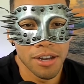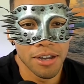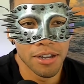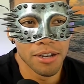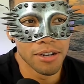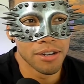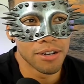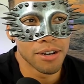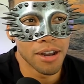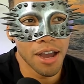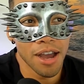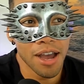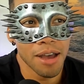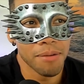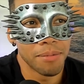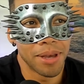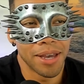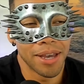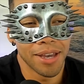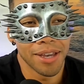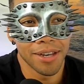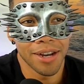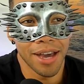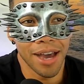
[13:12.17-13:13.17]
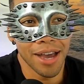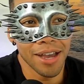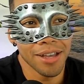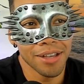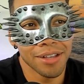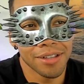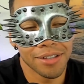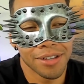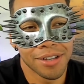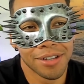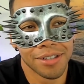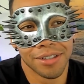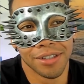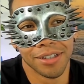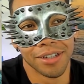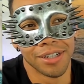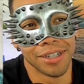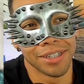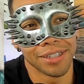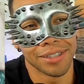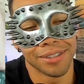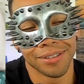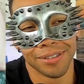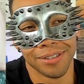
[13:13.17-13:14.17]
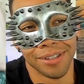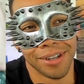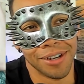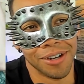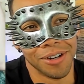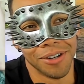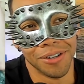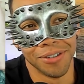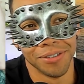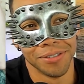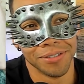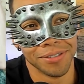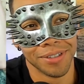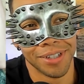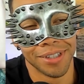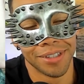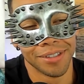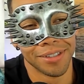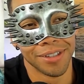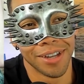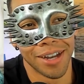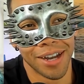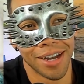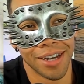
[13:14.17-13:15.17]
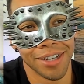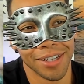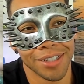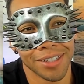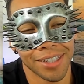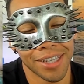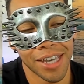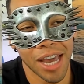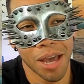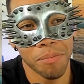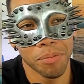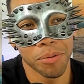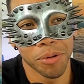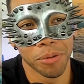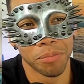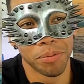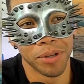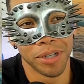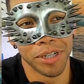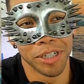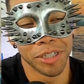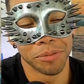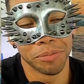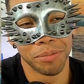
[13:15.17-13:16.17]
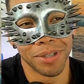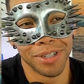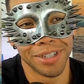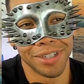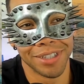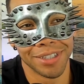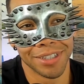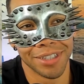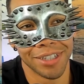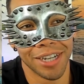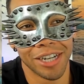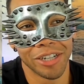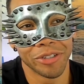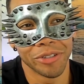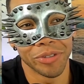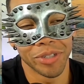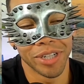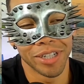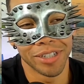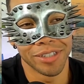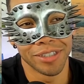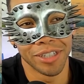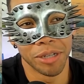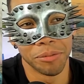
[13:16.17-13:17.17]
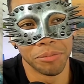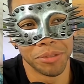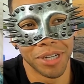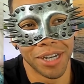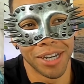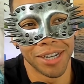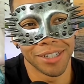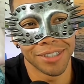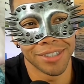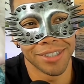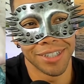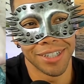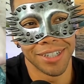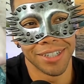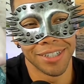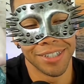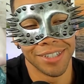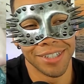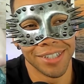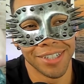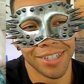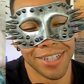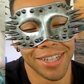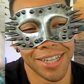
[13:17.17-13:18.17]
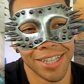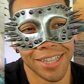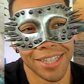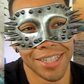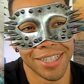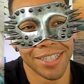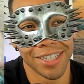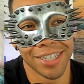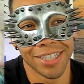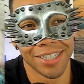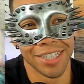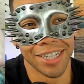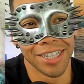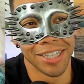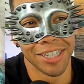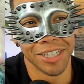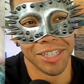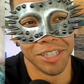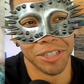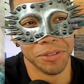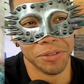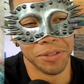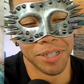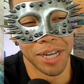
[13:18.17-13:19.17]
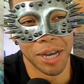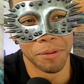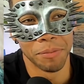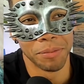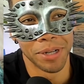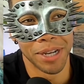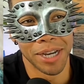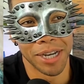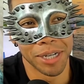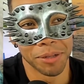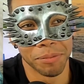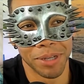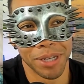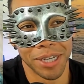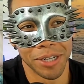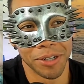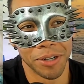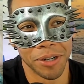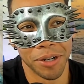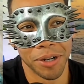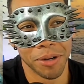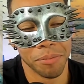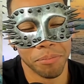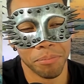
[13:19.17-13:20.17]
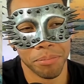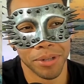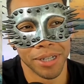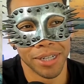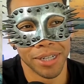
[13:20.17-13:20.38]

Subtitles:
Nah, man. I could look. No, it's not. Capital punishment is an interesting subject, and this has nothing to do with non-monogamy at all. But